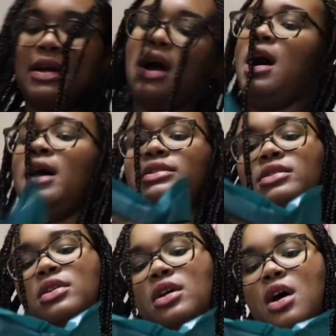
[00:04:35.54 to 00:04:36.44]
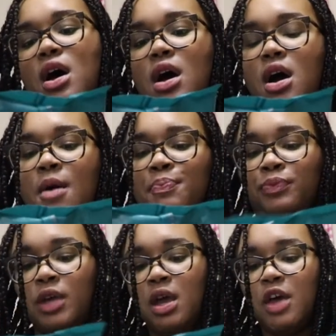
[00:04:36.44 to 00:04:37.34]
got
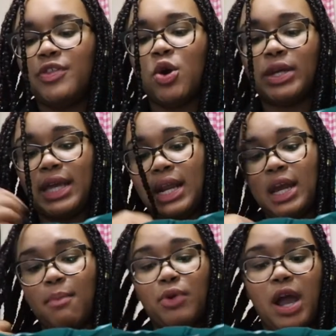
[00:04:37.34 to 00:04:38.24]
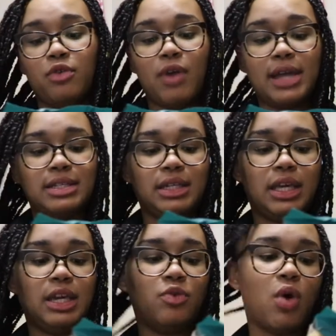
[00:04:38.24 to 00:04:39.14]
the organic brown rice and
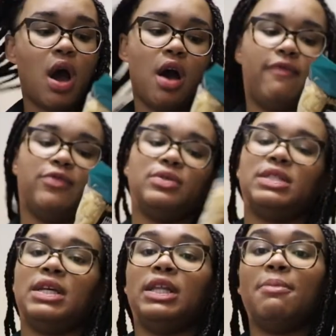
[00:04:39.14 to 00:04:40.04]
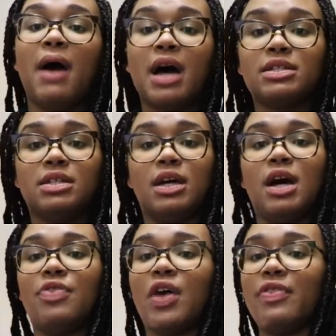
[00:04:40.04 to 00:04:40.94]
quinoa fusilli pasta.
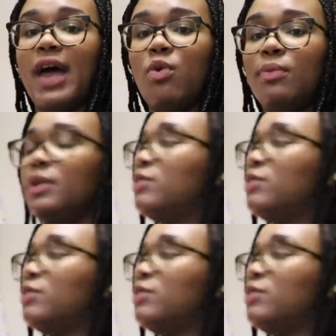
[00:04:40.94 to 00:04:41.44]
I thought that would be